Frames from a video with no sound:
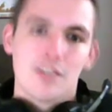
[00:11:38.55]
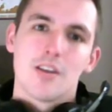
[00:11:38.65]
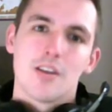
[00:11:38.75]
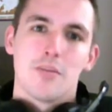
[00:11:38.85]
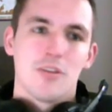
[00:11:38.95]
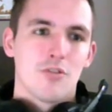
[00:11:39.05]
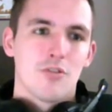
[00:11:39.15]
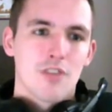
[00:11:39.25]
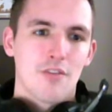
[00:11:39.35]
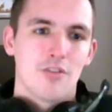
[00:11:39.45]
I mean, you just
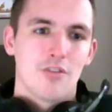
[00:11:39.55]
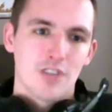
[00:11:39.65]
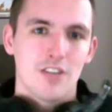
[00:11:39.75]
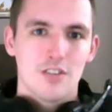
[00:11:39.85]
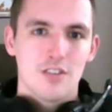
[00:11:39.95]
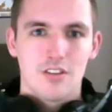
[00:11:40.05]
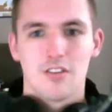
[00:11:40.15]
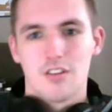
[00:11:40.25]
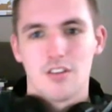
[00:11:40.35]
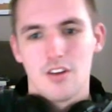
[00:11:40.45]
have to change it
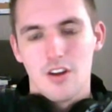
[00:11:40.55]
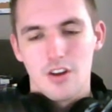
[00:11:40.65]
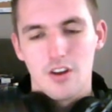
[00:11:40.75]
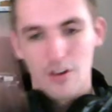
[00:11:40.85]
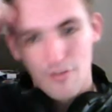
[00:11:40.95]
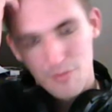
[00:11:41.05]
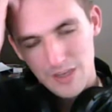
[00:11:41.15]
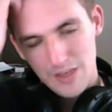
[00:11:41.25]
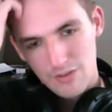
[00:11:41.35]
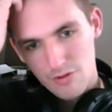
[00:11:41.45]
enough to make
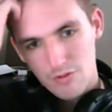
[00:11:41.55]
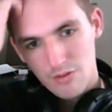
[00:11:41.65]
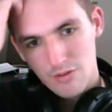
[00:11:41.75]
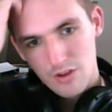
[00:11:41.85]
it your own,